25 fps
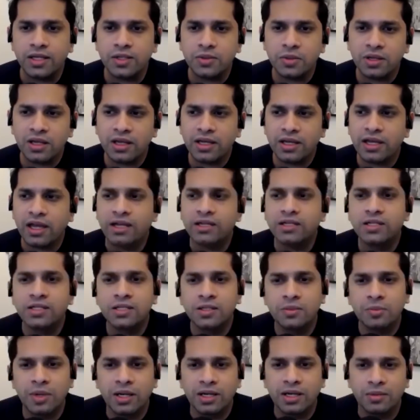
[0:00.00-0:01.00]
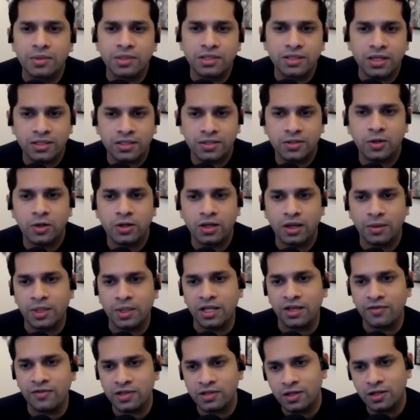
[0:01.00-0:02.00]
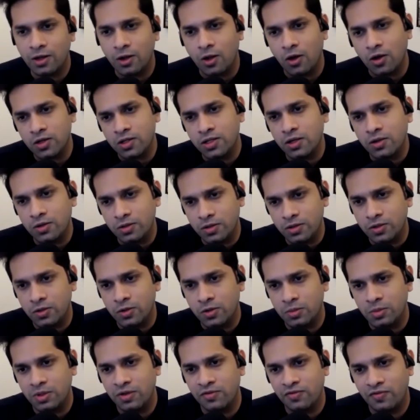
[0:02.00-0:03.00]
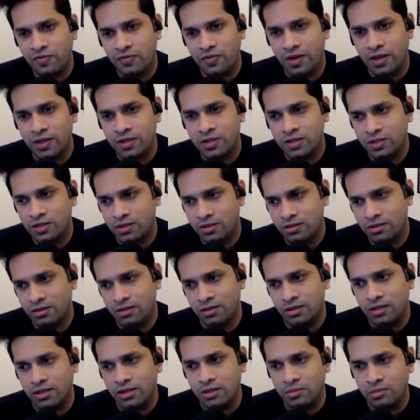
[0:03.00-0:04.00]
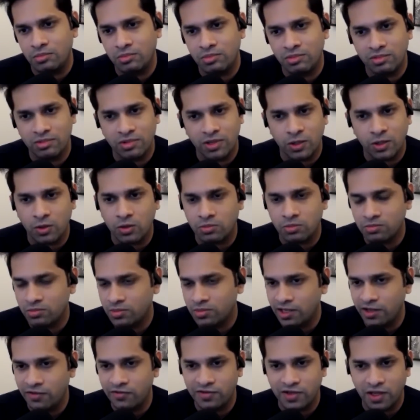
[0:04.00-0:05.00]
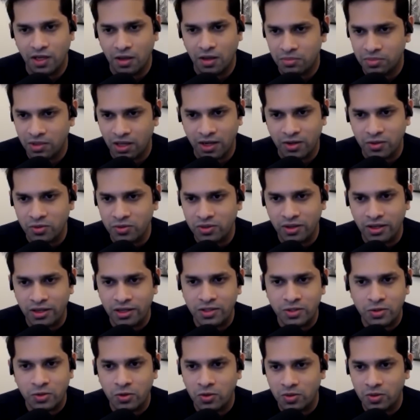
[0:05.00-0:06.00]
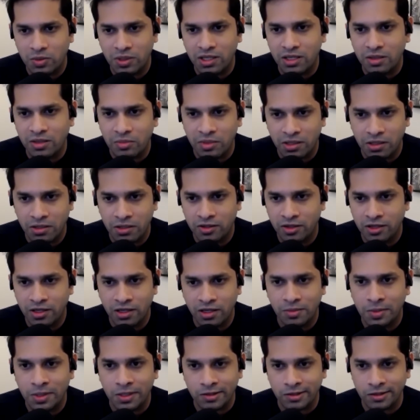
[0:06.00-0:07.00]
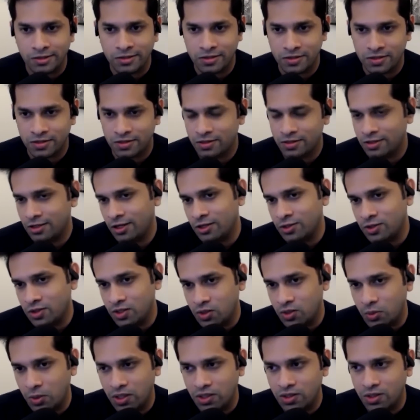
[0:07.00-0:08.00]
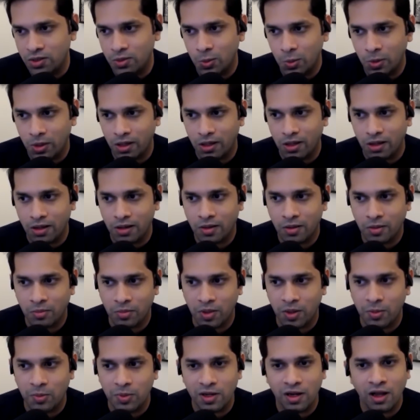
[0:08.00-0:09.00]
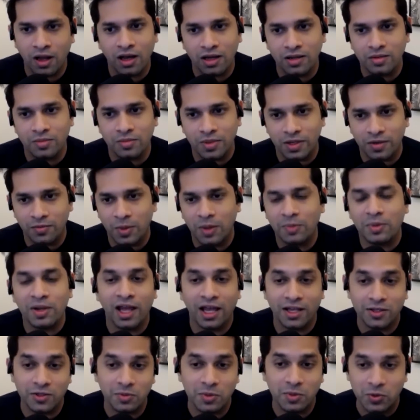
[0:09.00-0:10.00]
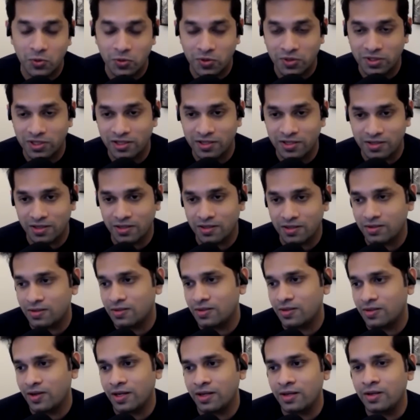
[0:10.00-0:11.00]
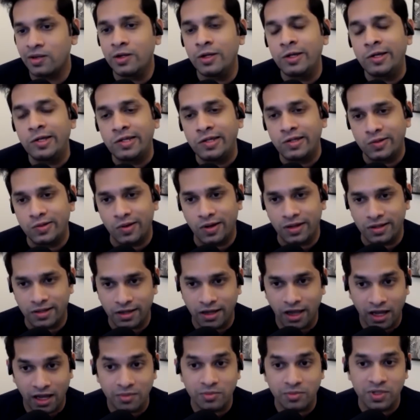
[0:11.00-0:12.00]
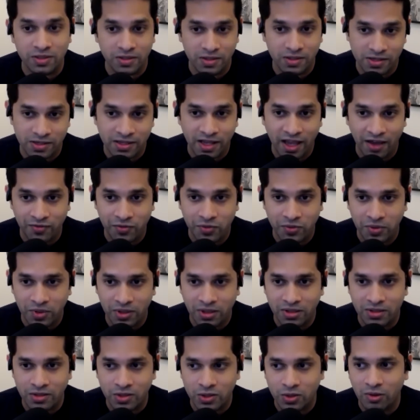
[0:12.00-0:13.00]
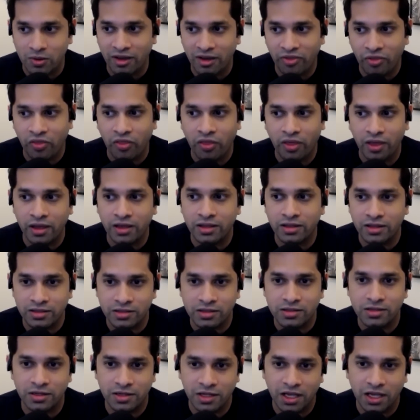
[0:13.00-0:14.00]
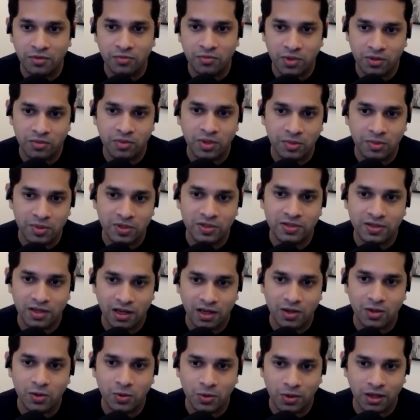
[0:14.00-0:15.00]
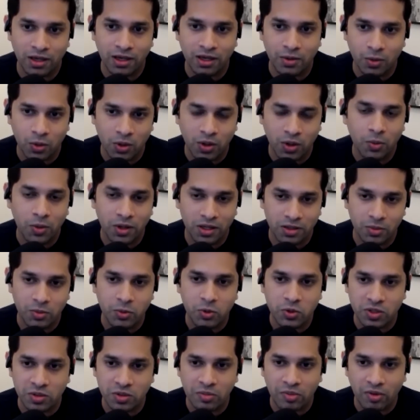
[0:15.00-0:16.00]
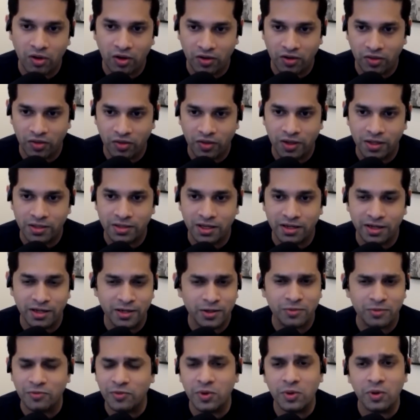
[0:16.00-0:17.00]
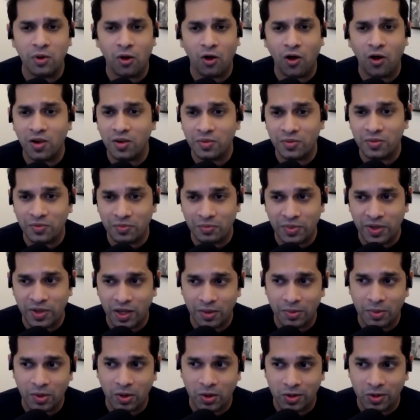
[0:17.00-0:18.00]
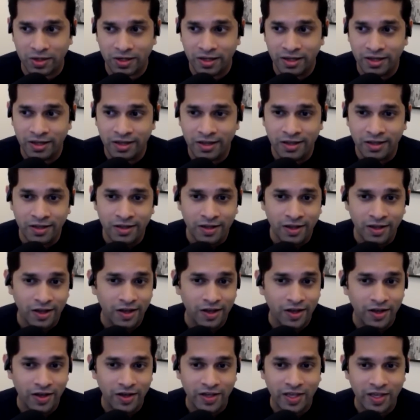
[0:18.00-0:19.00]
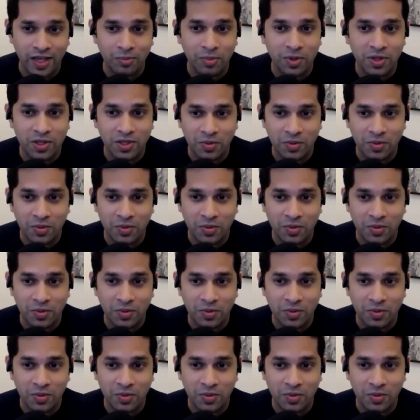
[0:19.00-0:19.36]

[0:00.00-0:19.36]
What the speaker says: what I anticipate. I mean, that's going. I mean, even the lockdown is going to be phased. lift up. I don't think it's going to be an immediate thing. I mean, this is a situation where people has to be social distanced, right? So I think and businesses have to run. So I think this is the time when people start looking at, okay, what are the most important things, and it will all be about keeping the